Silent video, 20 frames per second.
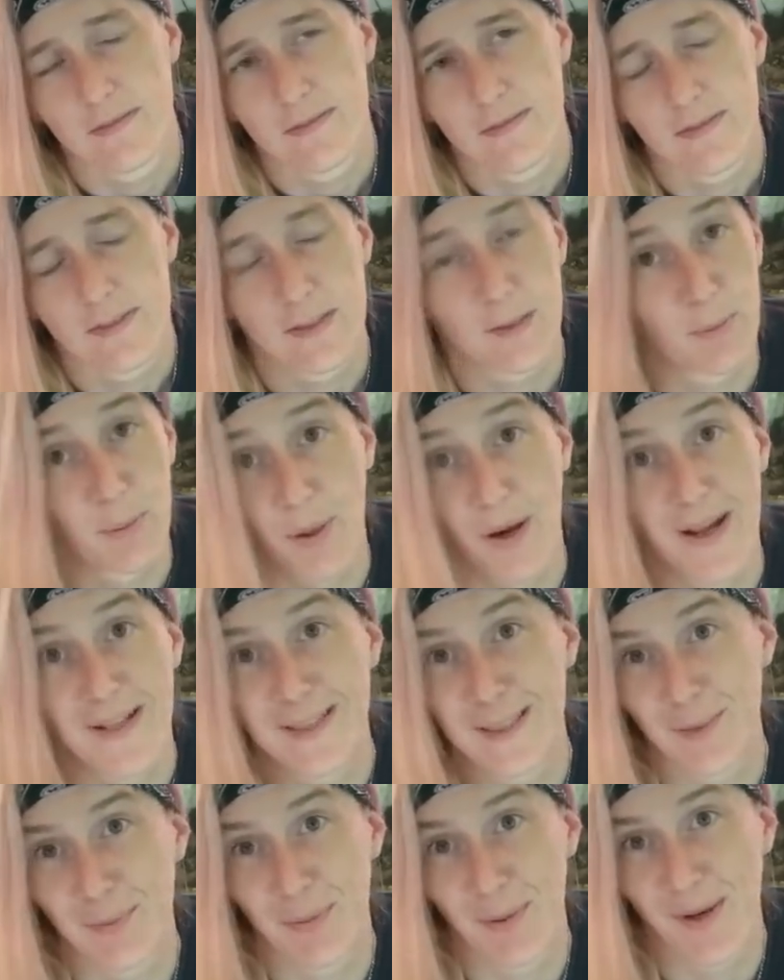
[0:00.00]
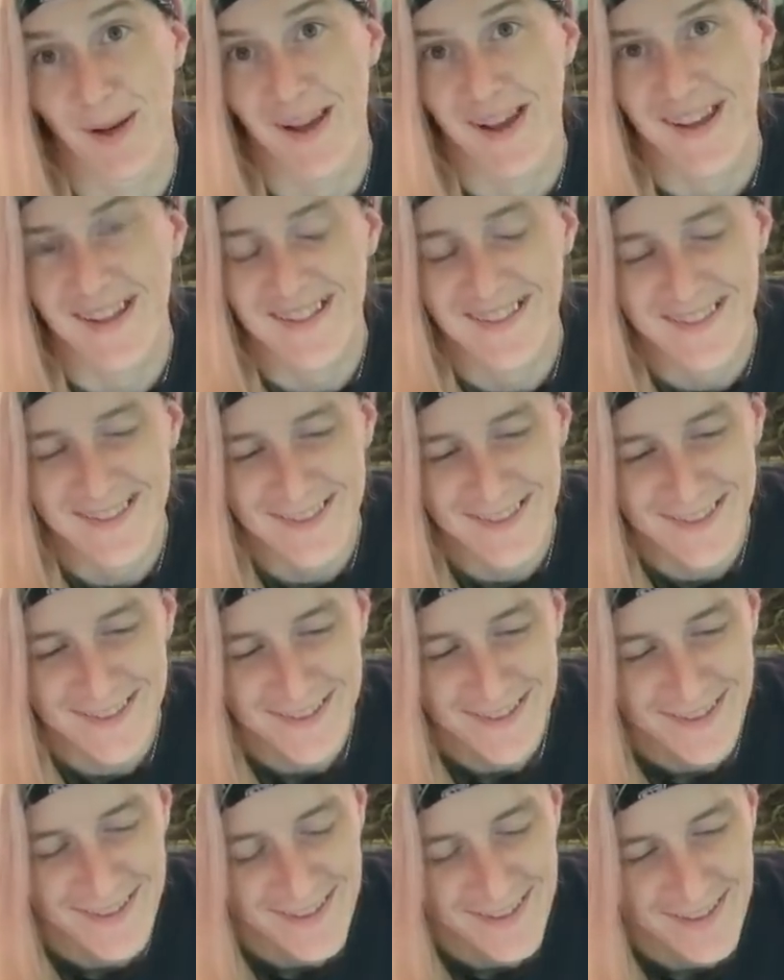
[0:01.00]
Surprise, surprise.
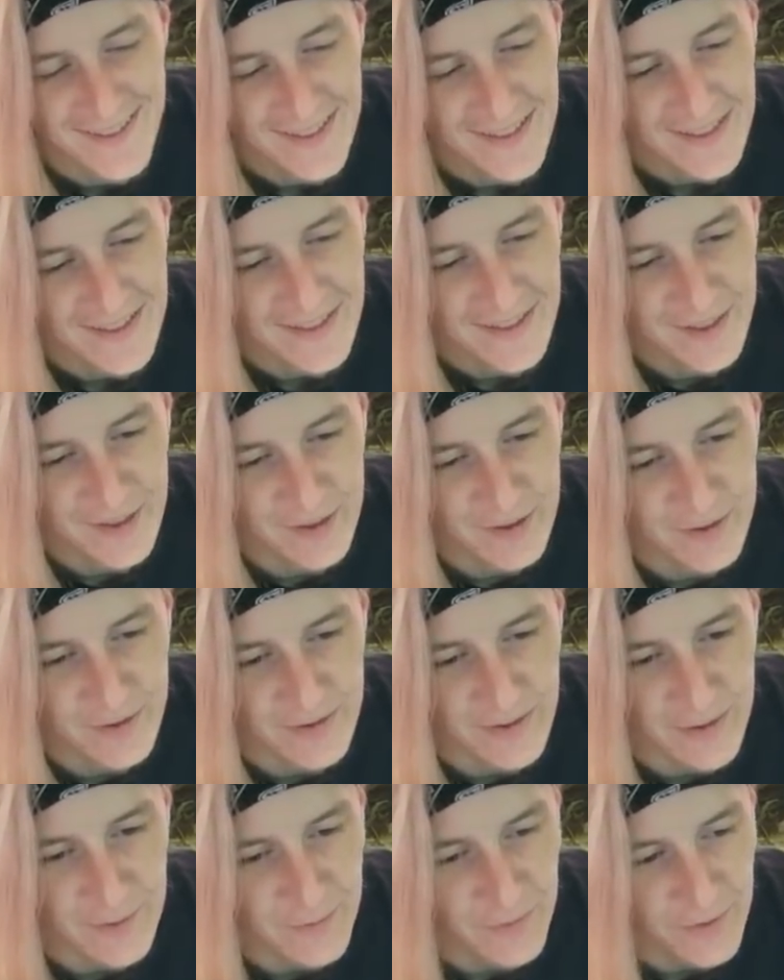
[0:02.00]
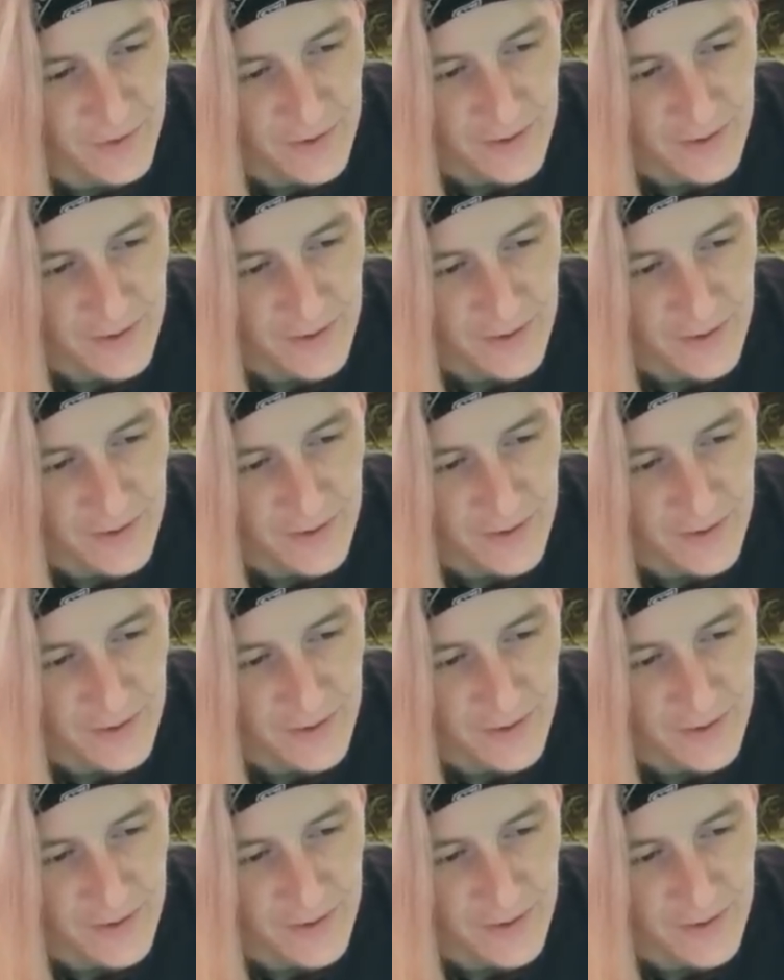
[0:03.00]
Good grief.